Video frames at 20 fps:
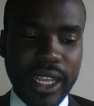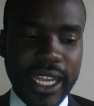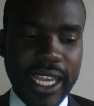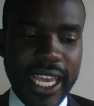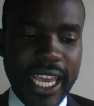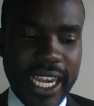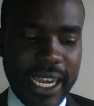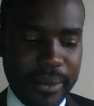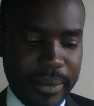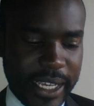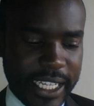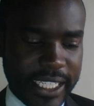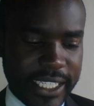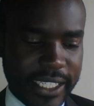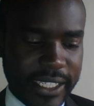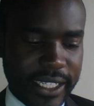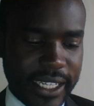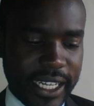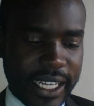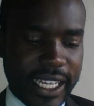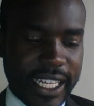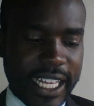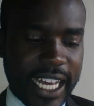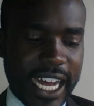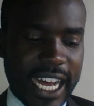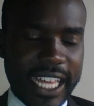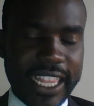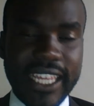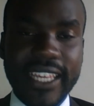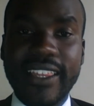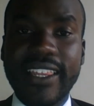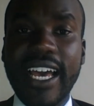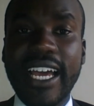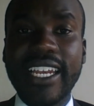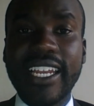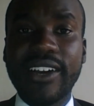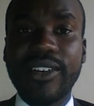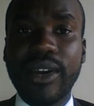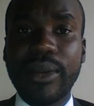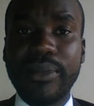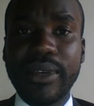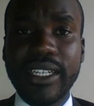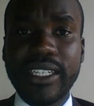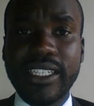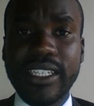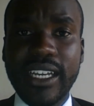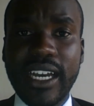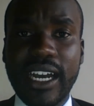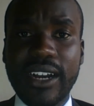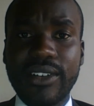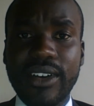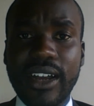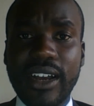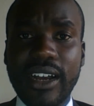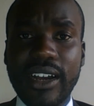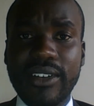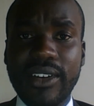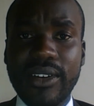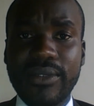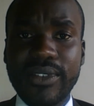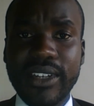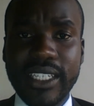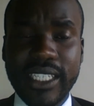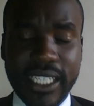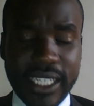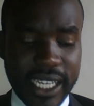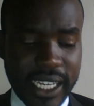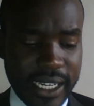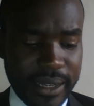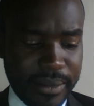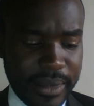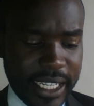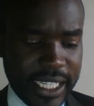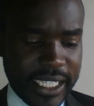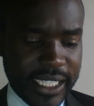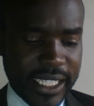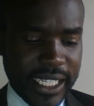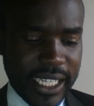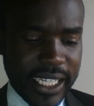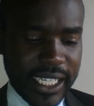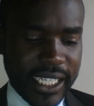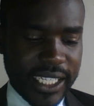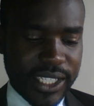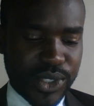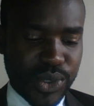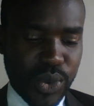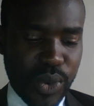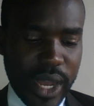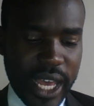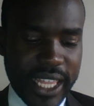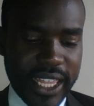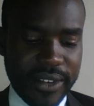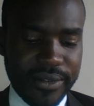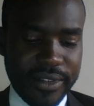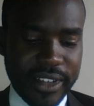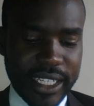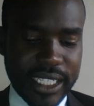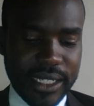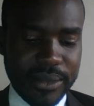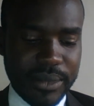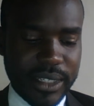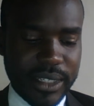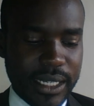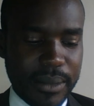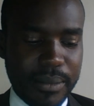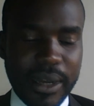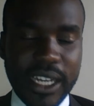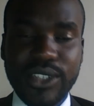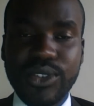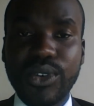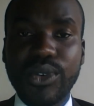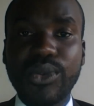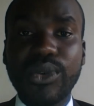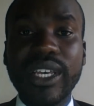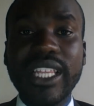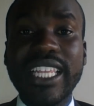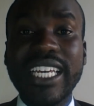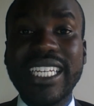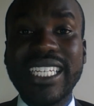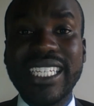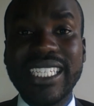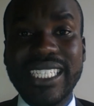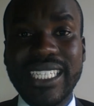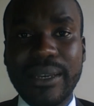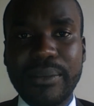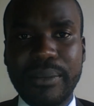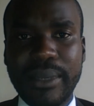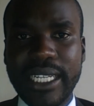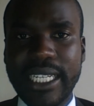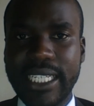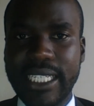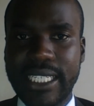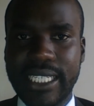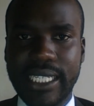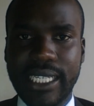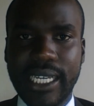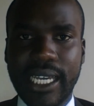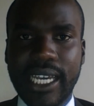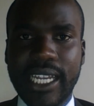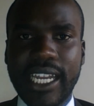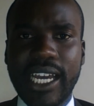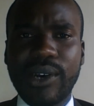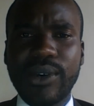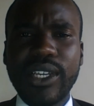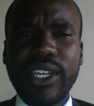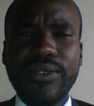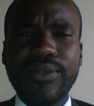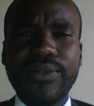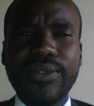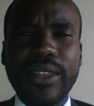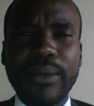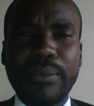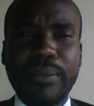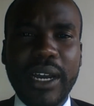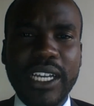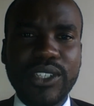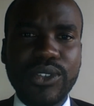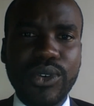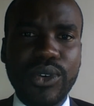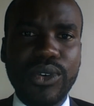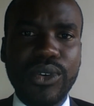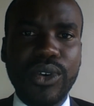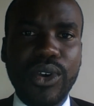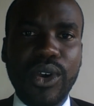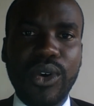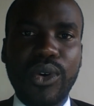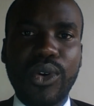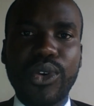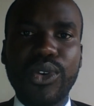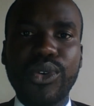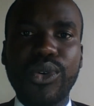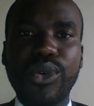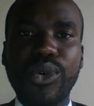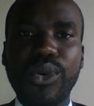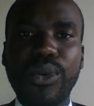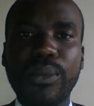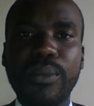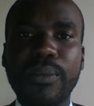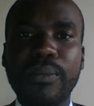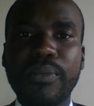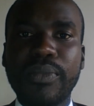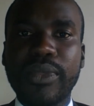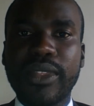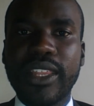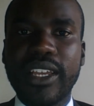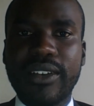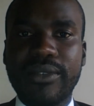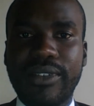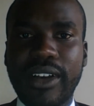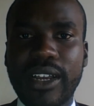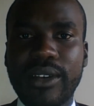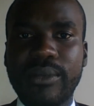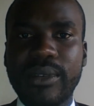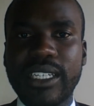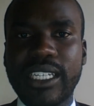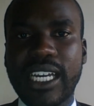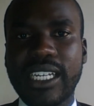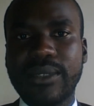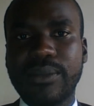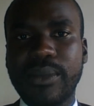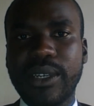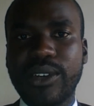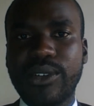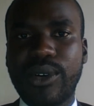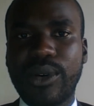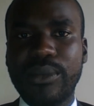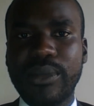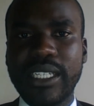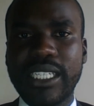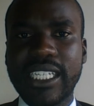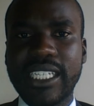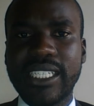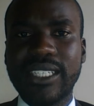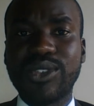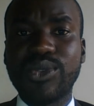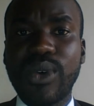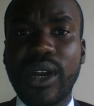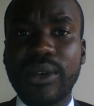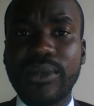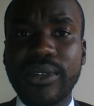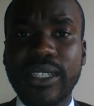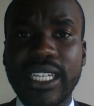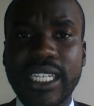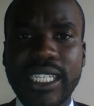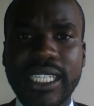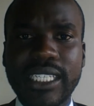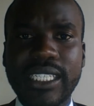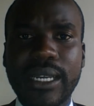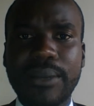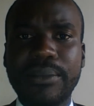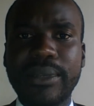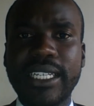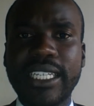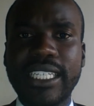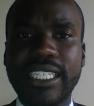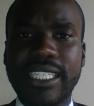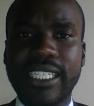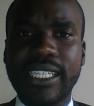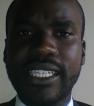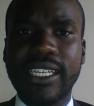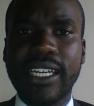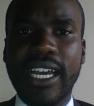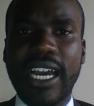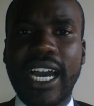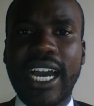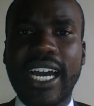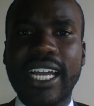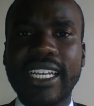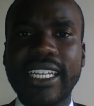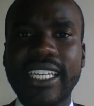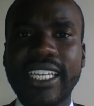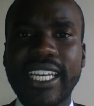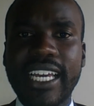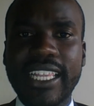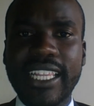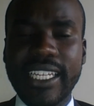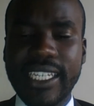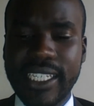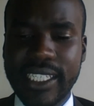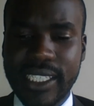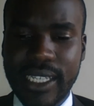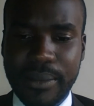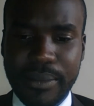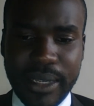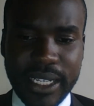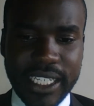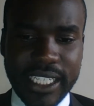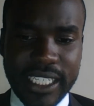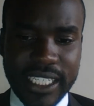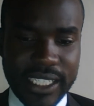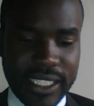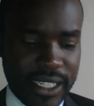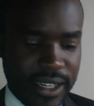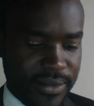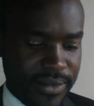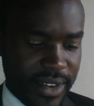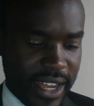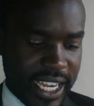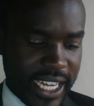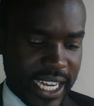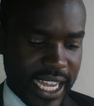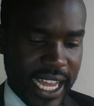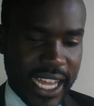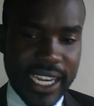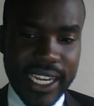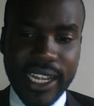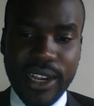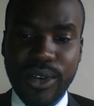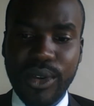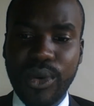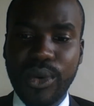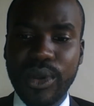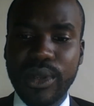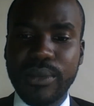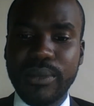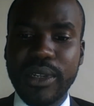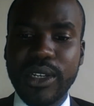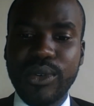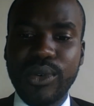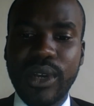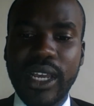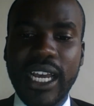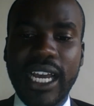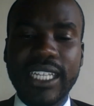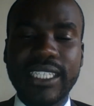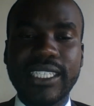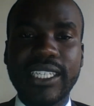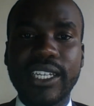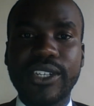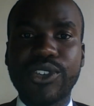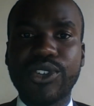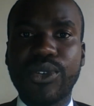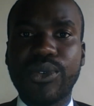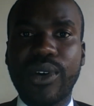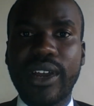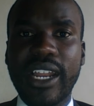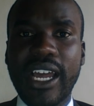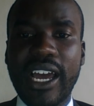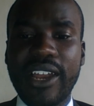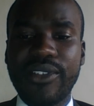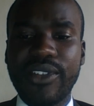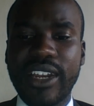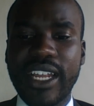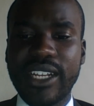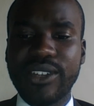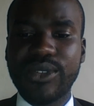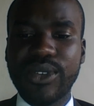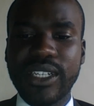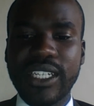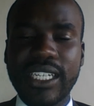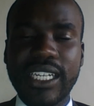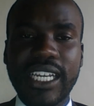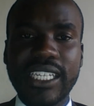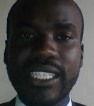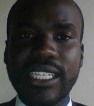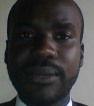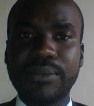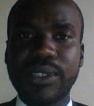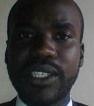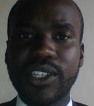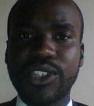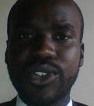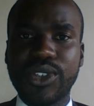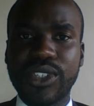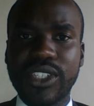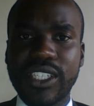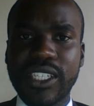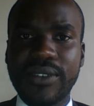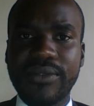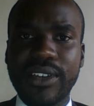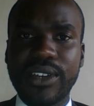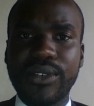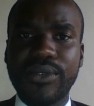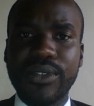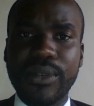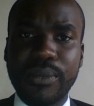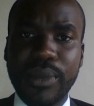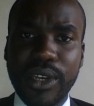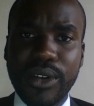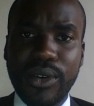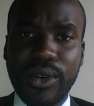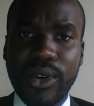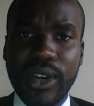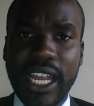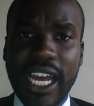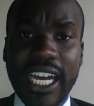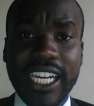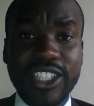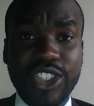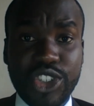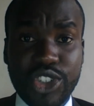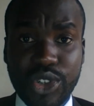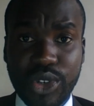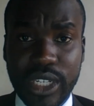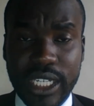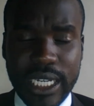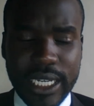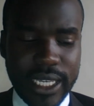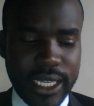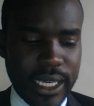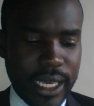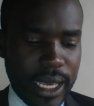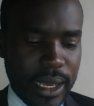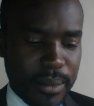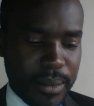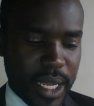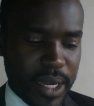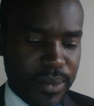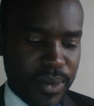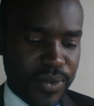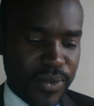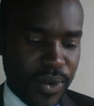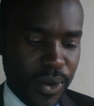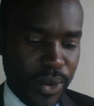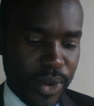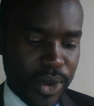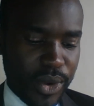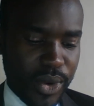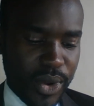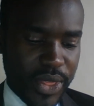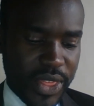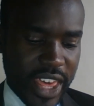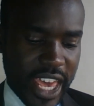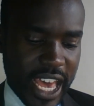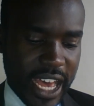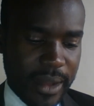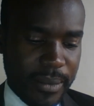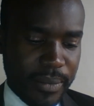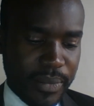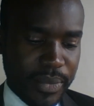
element. The third aggravating element is where the victim person with a disability. Now, if the person on whom the defilement has been committed is one with a disability, and here the disability is defined under law, we'll be looking at section 129 subsection 7 of the Penal Code Act shortly. But before we go there,